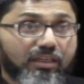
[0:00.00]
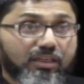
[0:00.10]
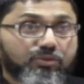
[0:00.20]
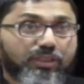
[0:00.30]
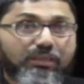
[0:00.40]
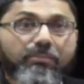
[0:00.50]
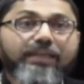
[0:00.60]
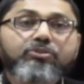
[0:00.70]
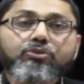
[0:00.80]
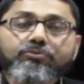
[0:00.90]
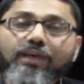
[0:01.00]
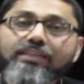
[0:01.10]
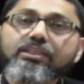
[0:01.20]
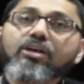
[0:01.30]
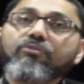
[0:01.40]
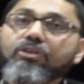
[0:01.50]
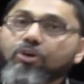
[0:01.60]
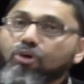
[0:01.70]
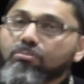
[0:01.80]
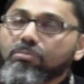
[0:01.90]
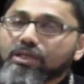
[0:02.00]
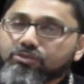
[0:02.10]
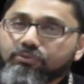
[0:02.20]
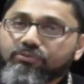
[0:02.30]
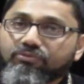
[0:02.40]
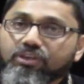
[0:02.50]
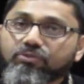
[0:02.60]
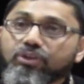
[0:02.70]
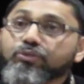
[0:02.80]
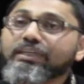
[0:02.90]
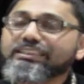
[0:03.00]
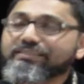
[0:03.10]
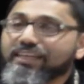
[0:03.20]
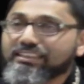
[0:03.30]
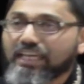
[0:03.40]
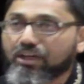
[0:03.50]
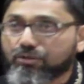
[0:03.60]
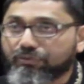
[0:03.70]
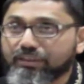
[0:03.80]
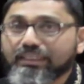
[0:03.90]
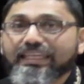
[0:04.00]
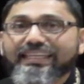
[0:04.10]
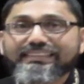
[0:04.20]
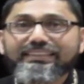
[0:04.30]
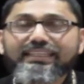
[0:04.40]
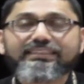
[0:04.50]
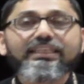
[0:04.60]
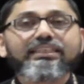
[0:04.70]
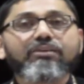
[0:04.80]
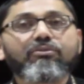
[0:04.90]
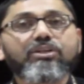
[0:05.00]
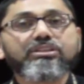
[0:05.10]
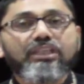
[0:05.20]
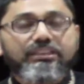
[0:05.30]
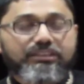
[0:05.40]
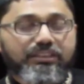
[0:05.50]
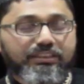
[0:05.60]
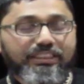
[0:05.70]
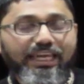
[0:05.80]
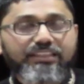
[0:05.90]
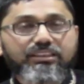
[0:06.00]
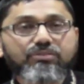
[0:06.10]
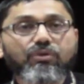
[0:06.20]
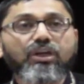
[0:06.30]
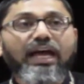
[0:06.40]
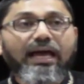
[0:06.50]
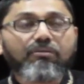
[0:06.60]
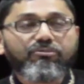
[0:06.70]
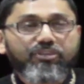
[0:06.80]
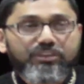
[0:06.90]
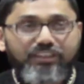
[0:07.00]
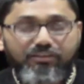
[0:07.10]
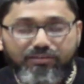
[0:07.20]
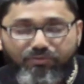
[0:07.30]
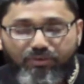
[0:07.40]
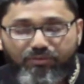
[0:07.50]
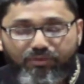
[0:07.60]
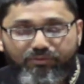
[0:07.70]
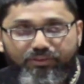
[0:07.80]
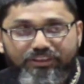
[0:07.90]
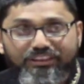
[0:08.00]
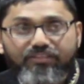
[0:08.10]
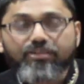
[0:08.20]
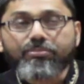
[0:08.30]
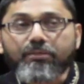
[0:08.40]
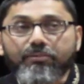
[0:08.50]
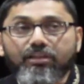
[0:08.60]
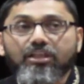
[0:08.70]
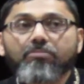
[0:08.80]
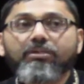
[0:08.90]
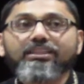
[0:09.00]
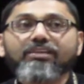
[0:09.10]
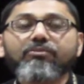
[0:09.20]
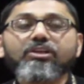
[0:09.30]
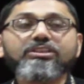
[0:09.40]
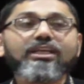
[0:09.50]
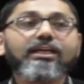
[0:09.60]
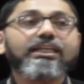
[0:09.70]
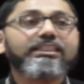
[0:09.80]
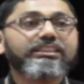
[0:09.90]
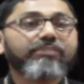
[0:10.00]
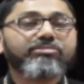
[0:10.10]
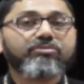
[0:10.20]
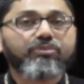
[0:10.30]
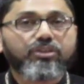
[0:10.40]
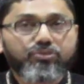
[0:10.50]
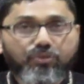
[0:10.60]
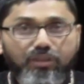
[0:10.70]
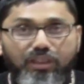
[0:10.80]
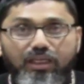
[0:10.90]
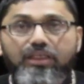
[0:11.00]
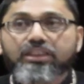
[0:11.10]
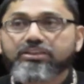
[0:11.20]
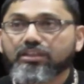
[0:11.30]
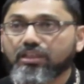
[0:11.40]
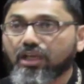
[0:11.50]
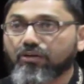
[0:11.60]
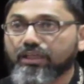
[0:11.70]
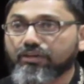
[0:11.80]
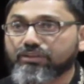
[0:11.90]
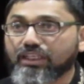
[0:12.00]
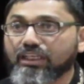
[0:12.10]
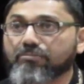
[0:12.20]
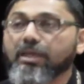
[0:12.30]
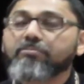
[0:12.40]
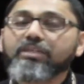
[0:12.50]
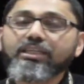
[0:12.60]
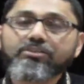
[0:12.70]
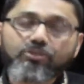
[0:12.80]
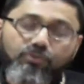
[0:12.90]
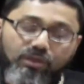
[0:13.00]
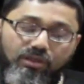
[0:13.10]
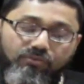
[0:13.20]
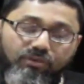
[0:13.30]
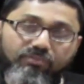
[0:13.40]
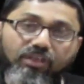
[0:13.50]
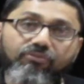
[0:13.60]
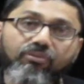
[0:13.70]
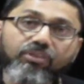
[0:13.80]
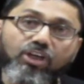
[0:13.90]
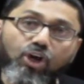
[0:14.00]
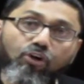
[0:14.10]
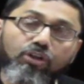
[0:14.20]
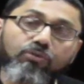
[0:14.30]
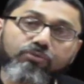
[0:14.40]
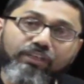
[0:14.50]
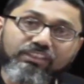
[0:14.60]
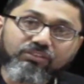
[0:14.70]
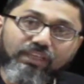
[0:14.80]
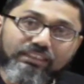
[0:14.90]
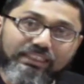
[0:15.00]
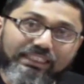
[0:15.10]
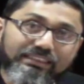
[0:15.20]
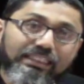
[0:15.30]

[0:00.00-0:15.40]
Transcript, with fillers: So he combined two fasts. For the ummah, so what, what do we extract out of it is this. There was certain actions were am for the, gen, for, for, the general people, but there was an exception for Rasulullah sallallahu alayhi wasallam. Meaning, so uh, from the from the qawl, what we extract is